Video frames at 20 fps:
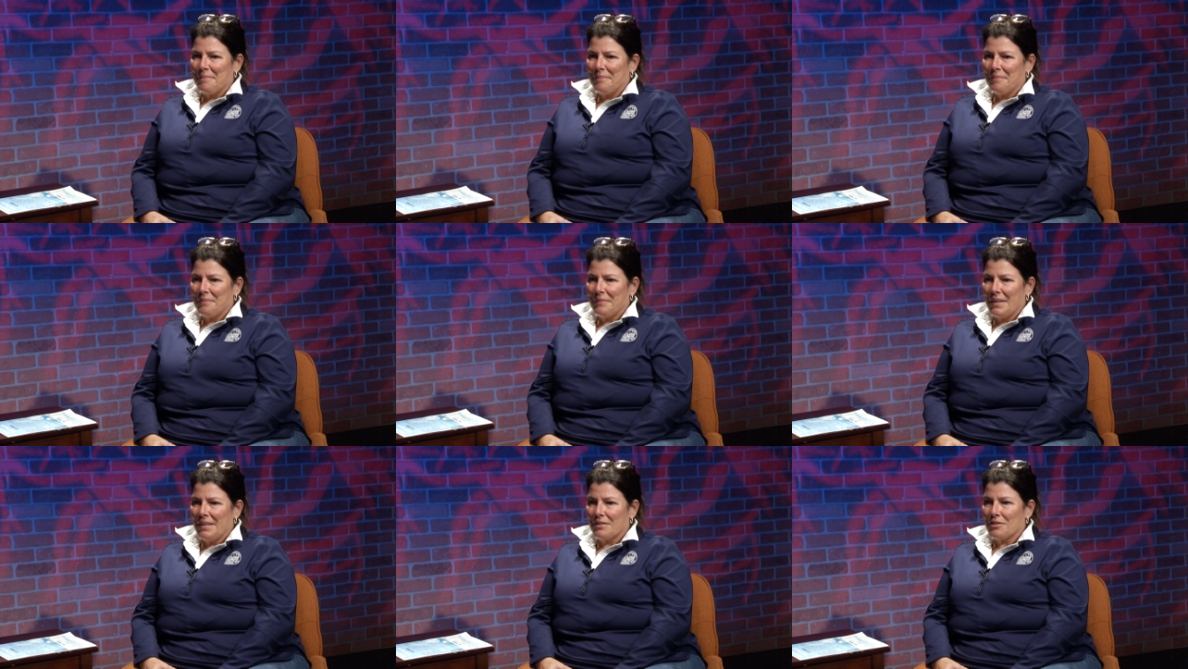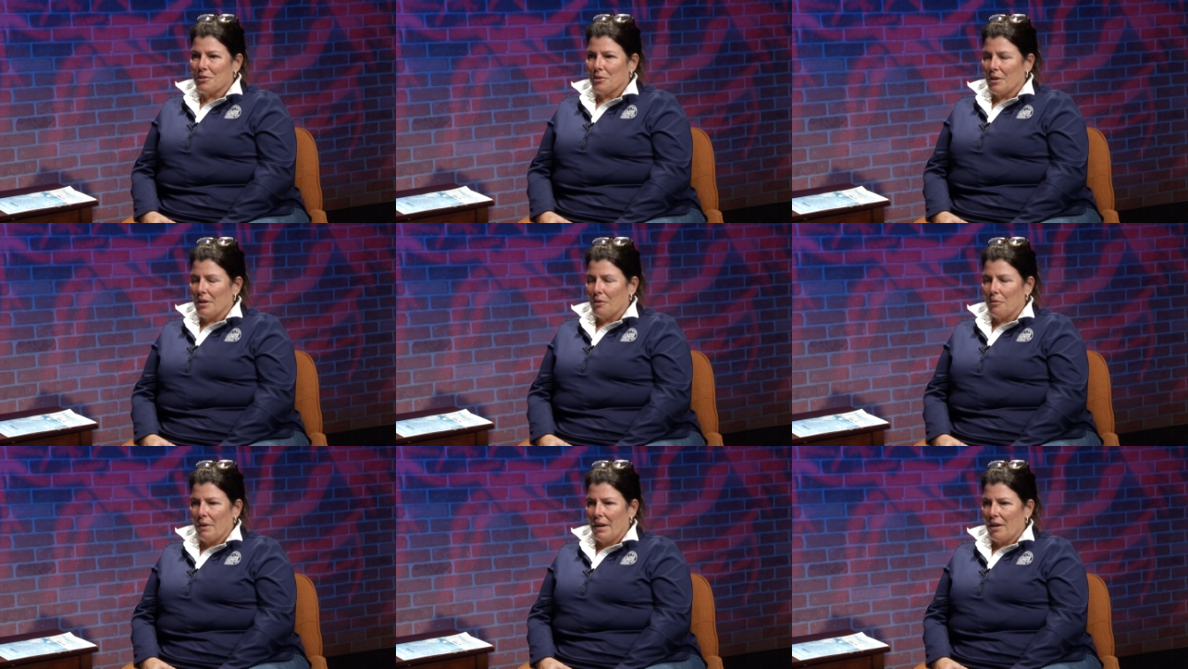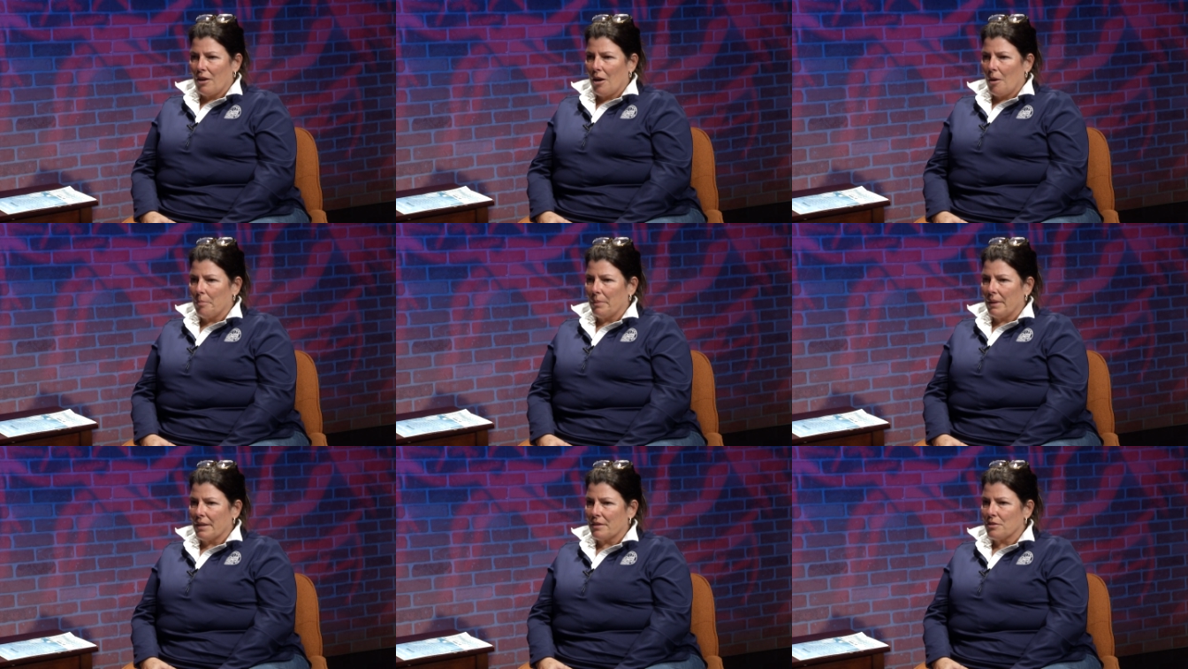It's a great
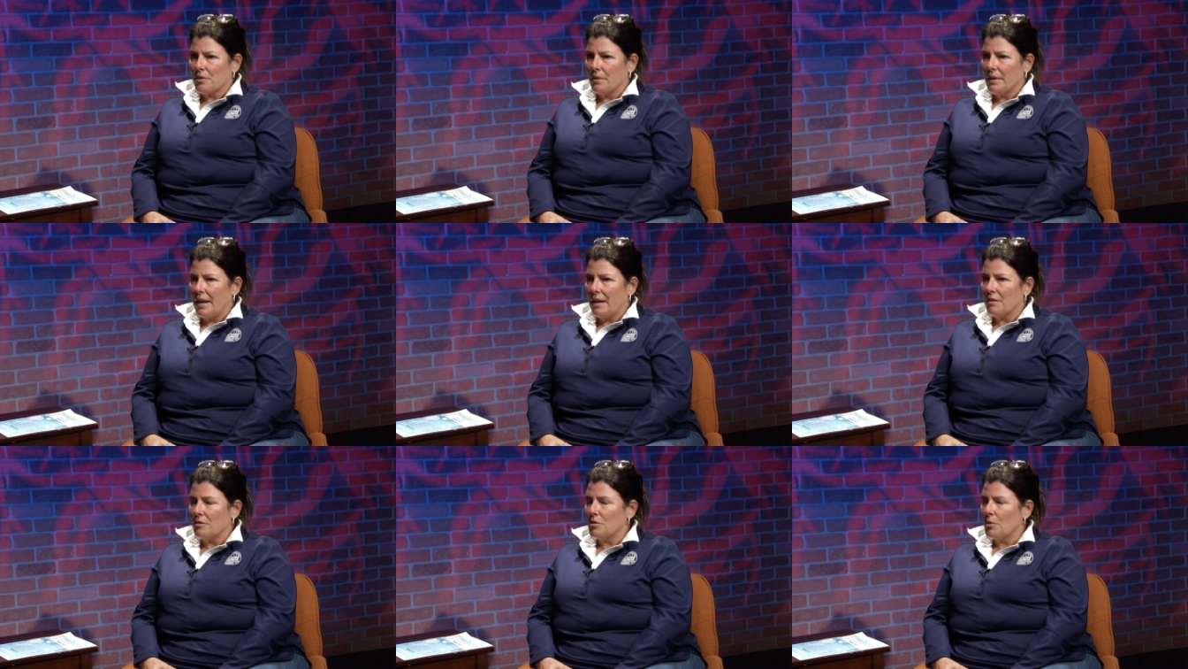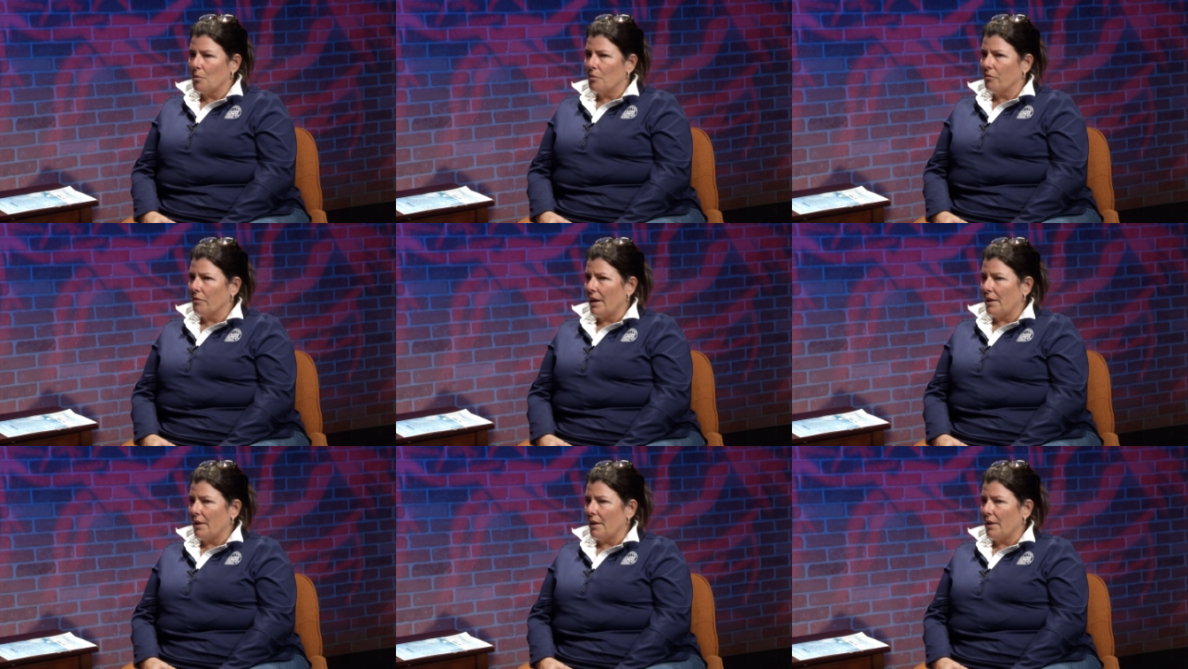complex. So yeah, so right